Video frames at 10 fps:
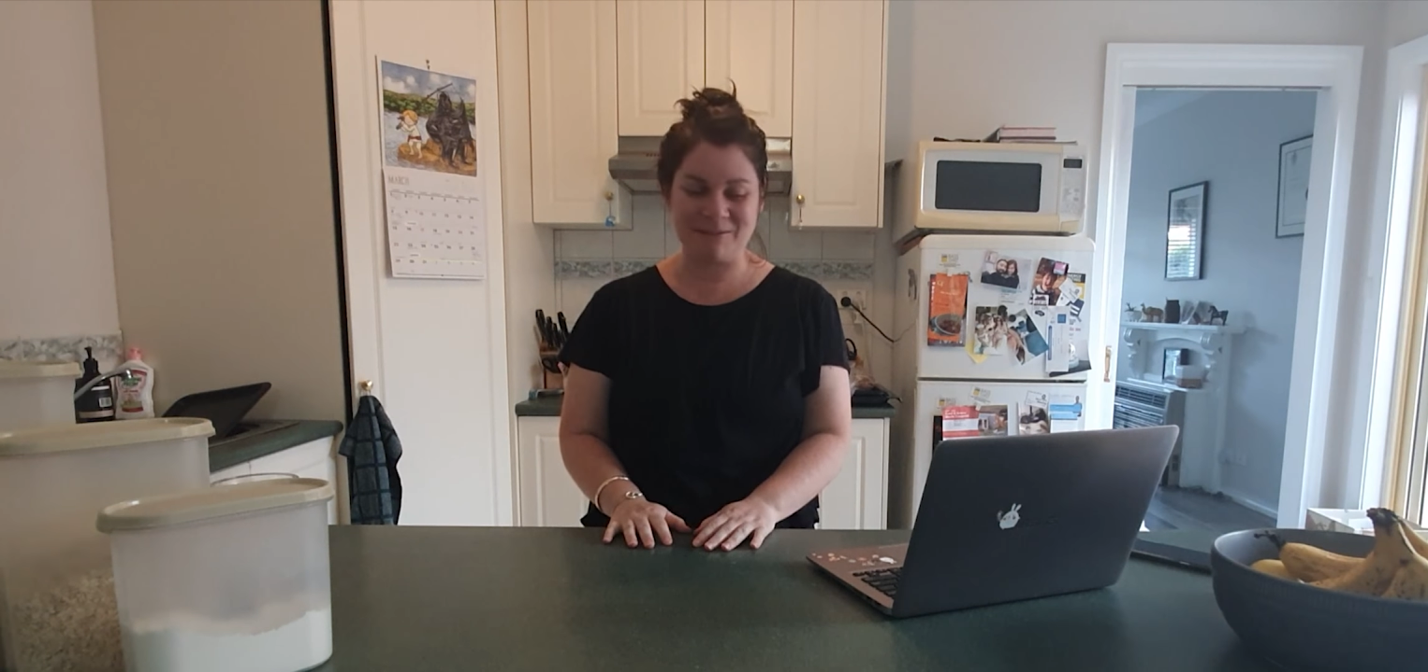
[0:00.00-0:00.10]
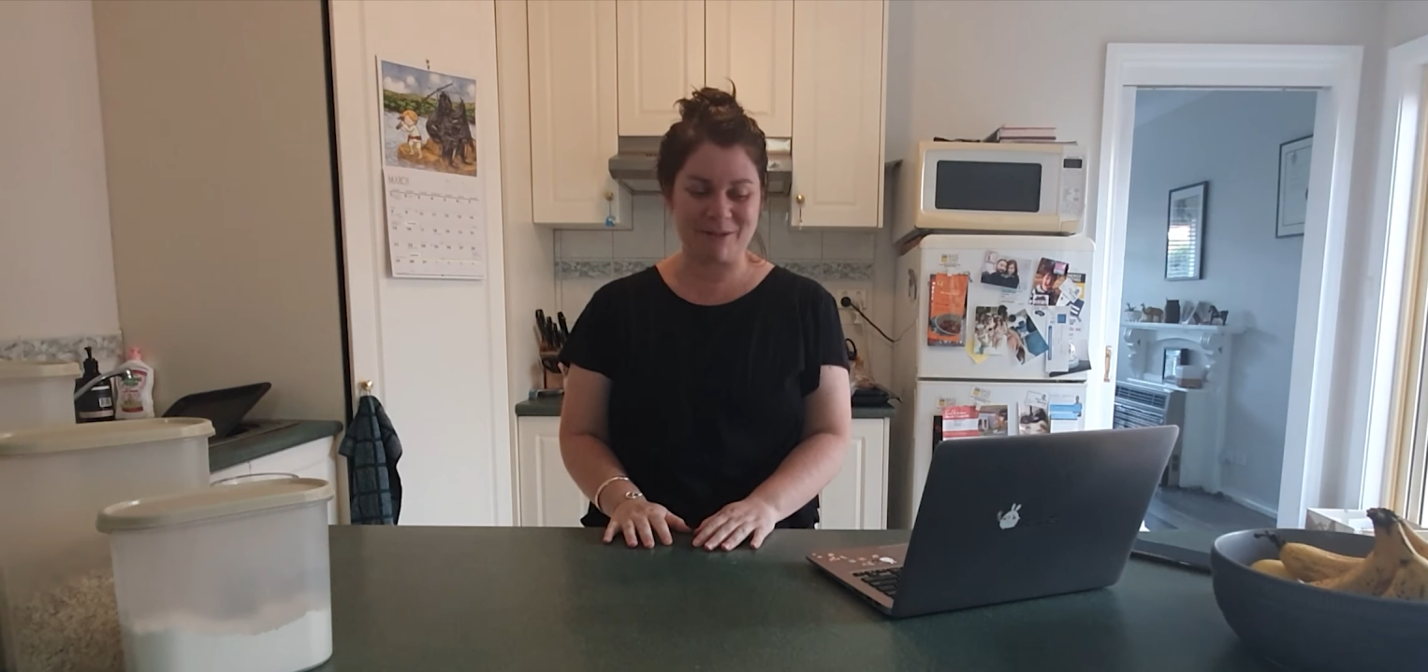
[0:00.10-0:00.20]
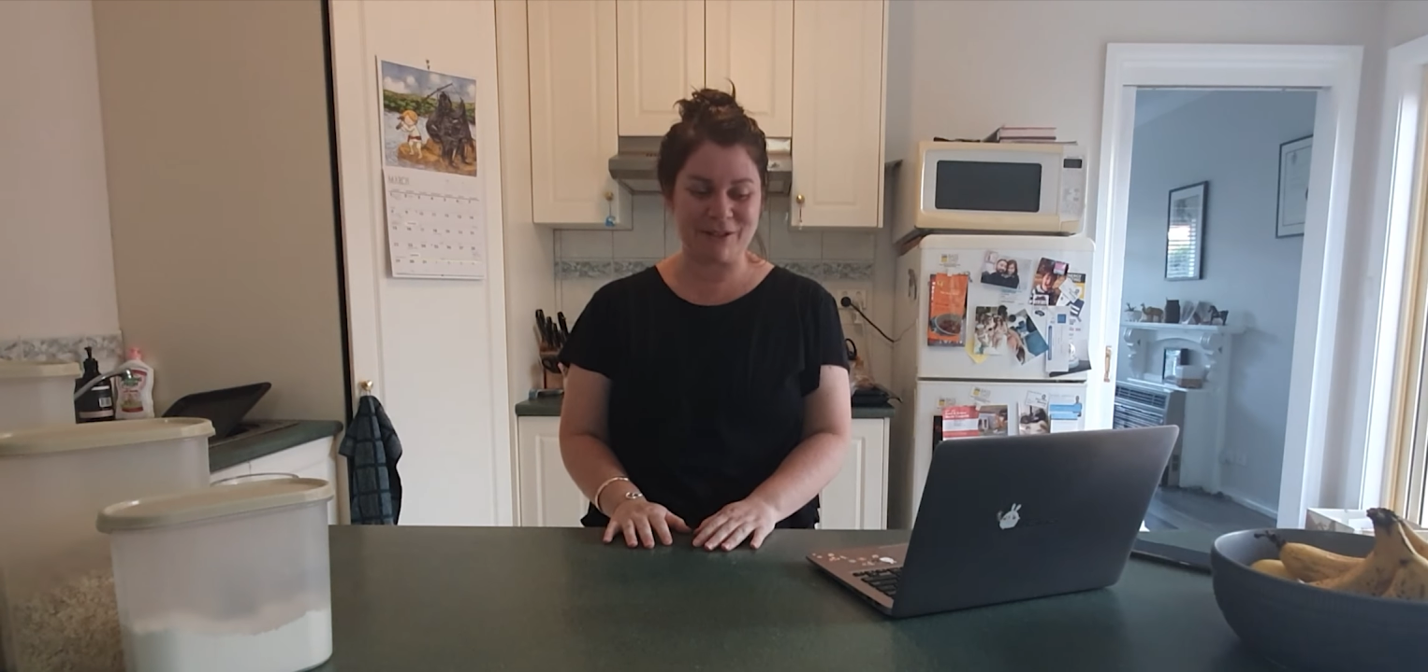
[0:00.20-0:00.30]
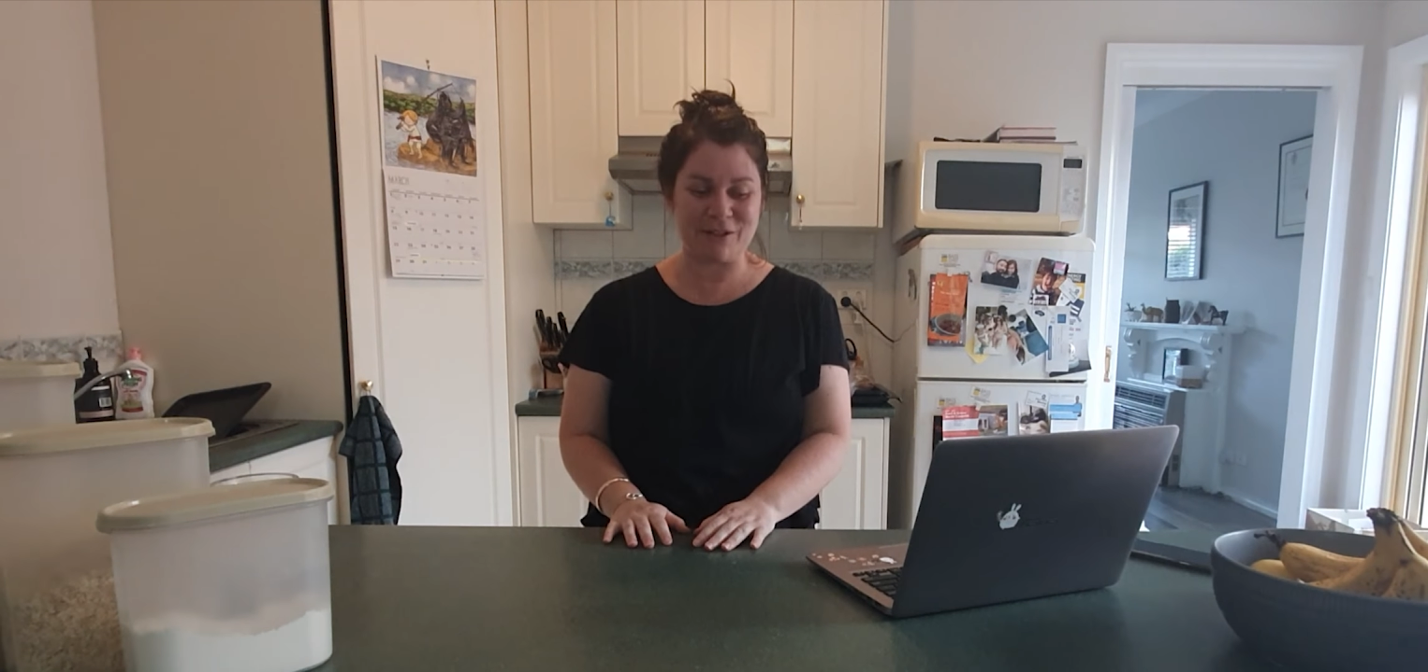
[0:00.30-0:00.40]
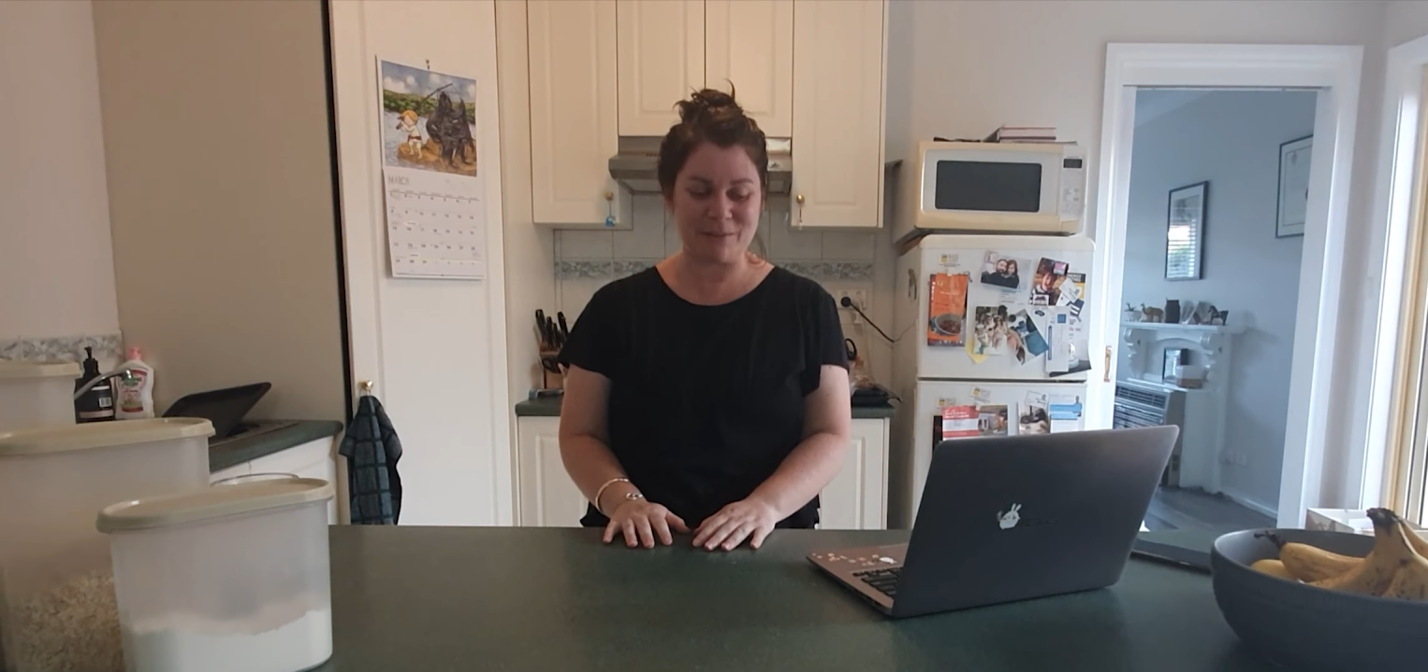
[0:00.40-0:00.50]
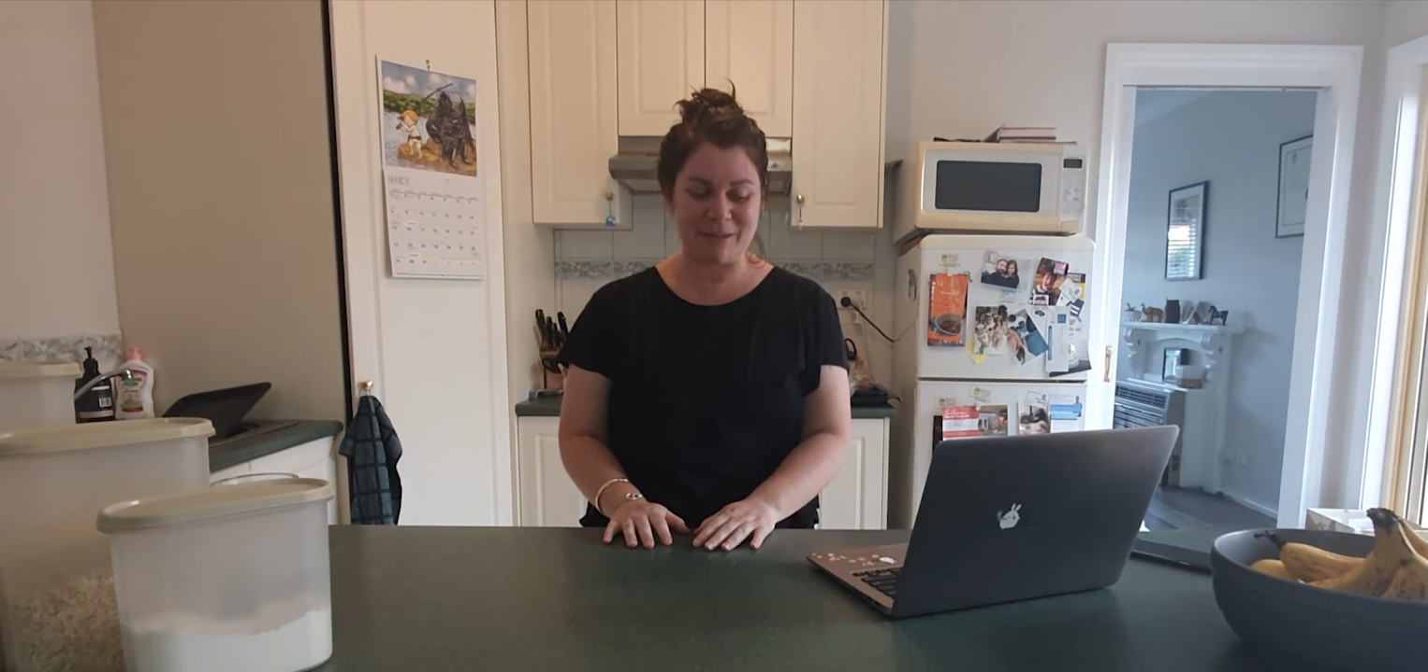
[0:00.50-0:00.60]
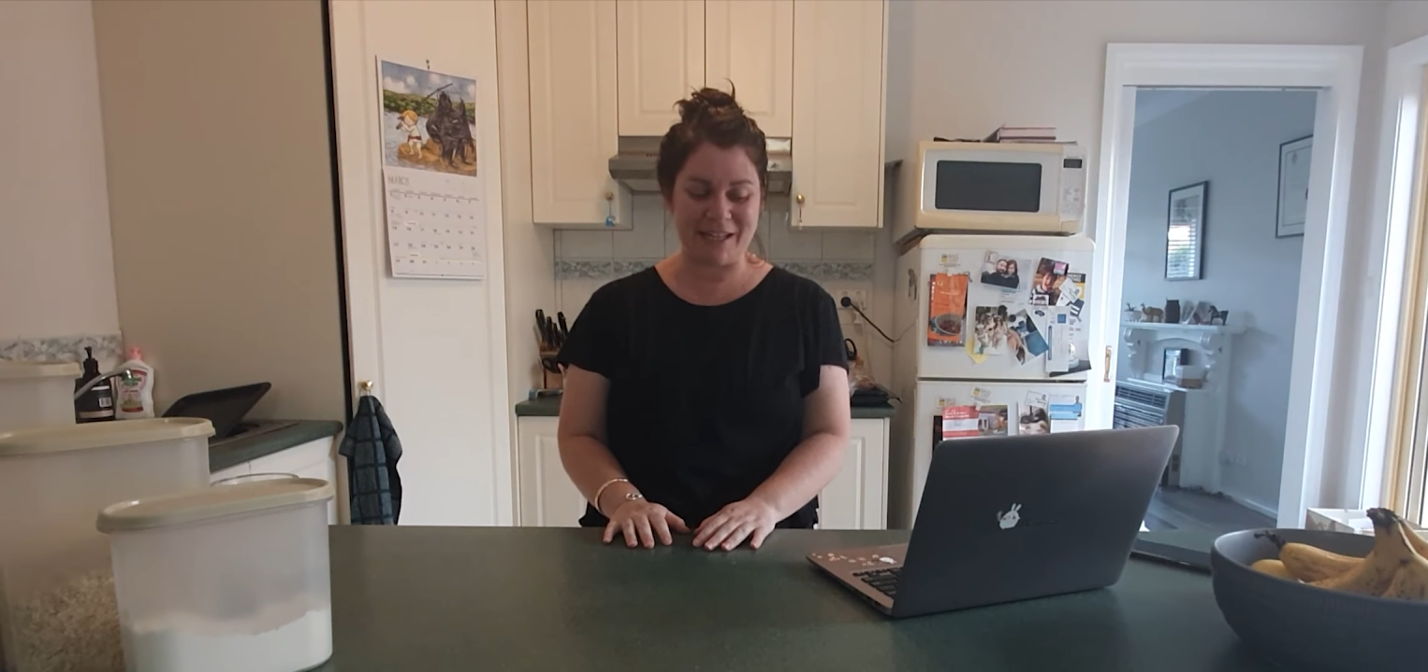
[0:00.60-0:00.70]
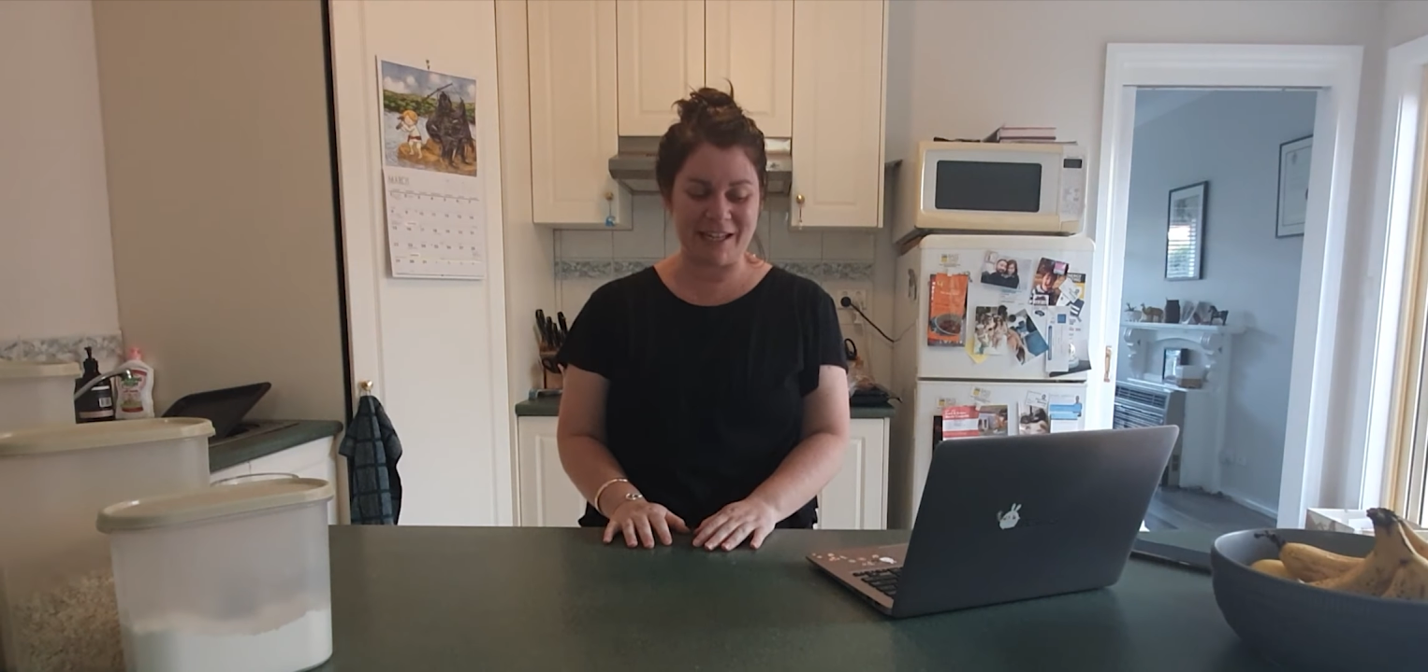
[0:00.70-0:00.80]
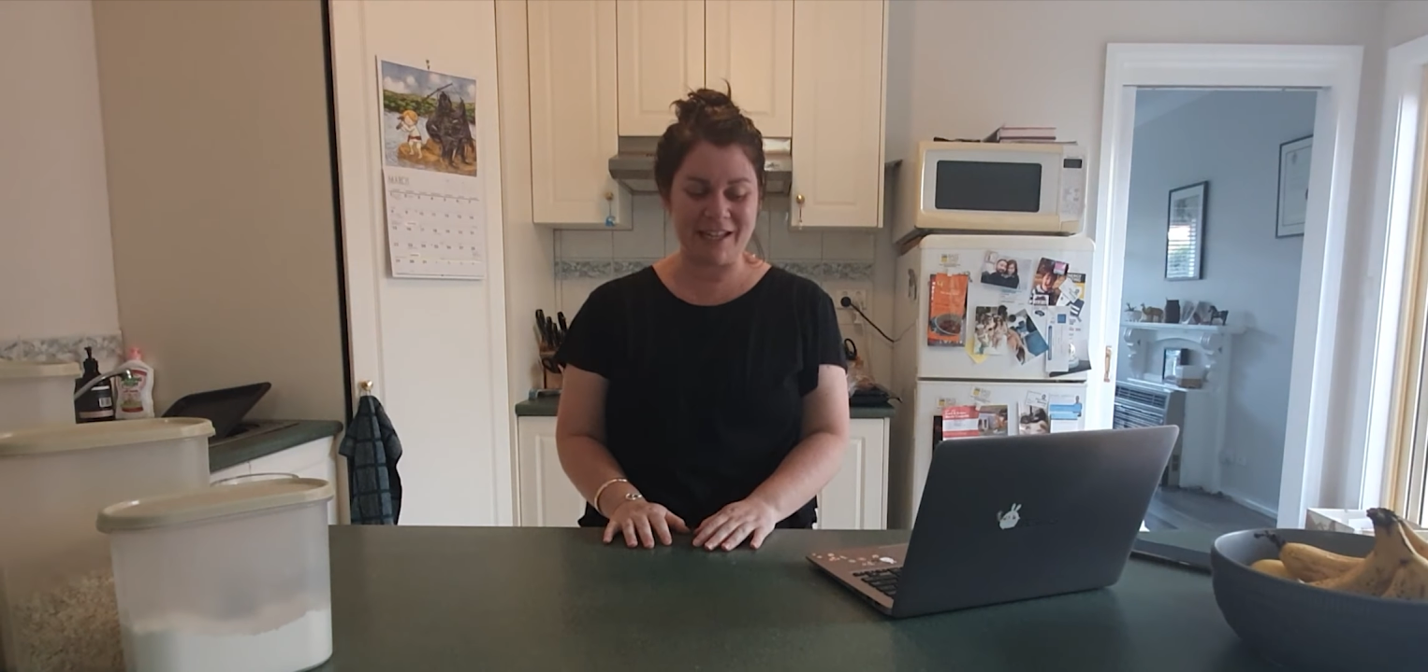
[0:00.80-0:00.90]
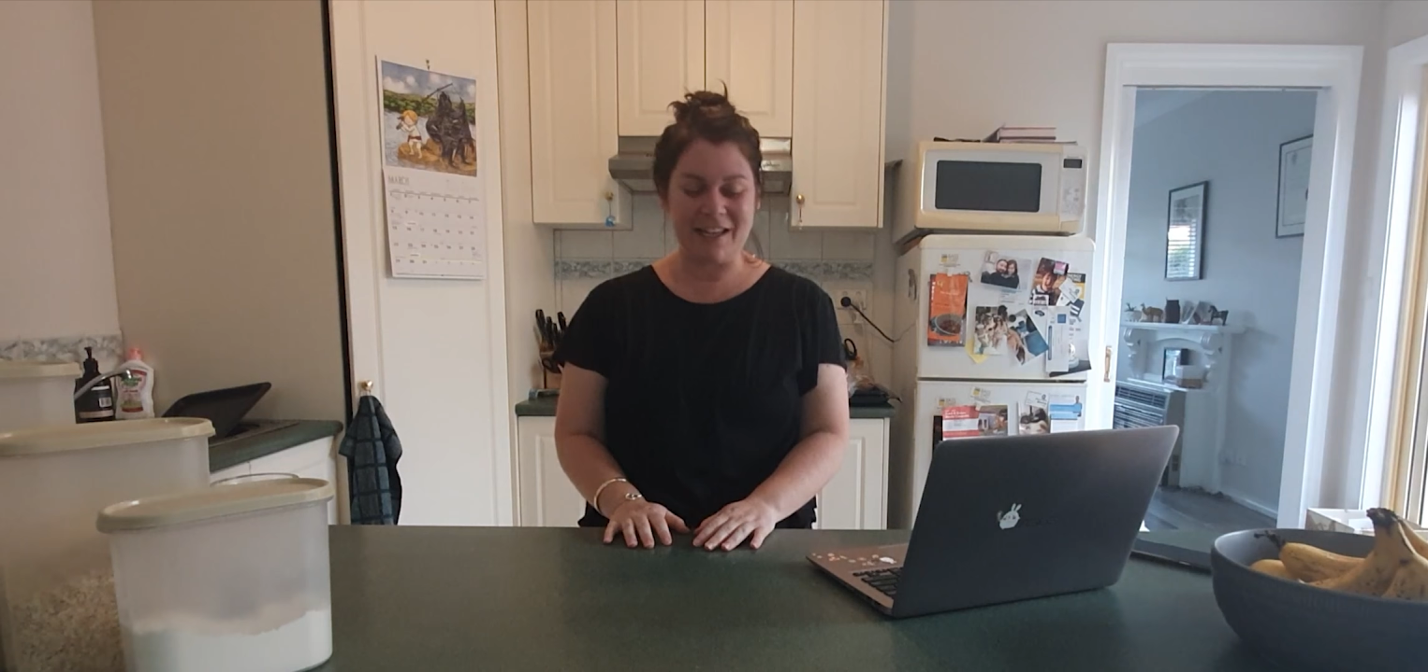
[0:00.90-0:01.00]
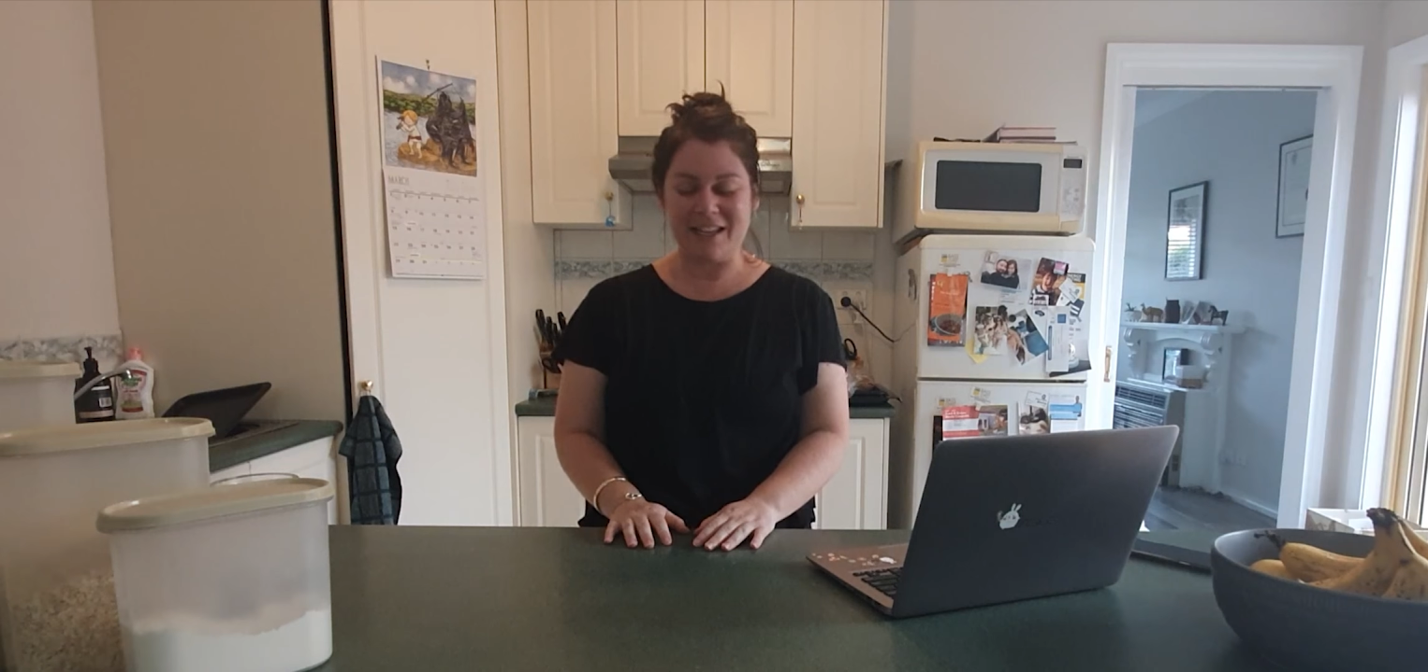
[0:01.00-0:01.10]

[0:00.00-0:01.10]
would to be